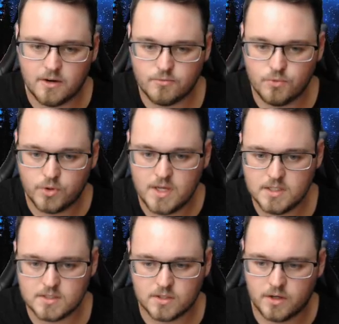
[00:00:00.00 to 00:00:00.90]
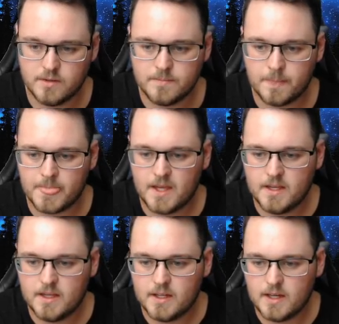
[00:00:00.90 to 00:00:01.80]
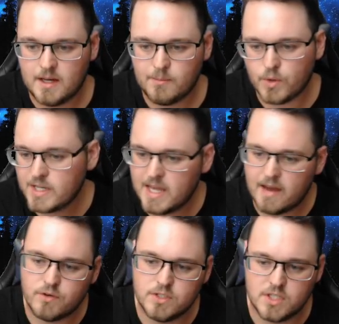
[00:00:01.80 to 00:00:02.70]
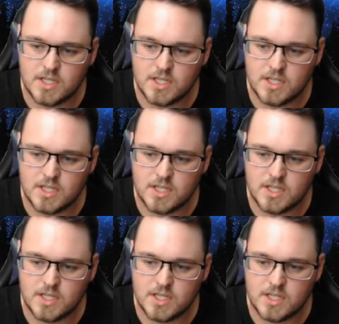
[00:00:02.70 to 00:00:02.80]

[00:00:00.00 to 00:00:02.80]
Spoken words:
rookies. So what did he average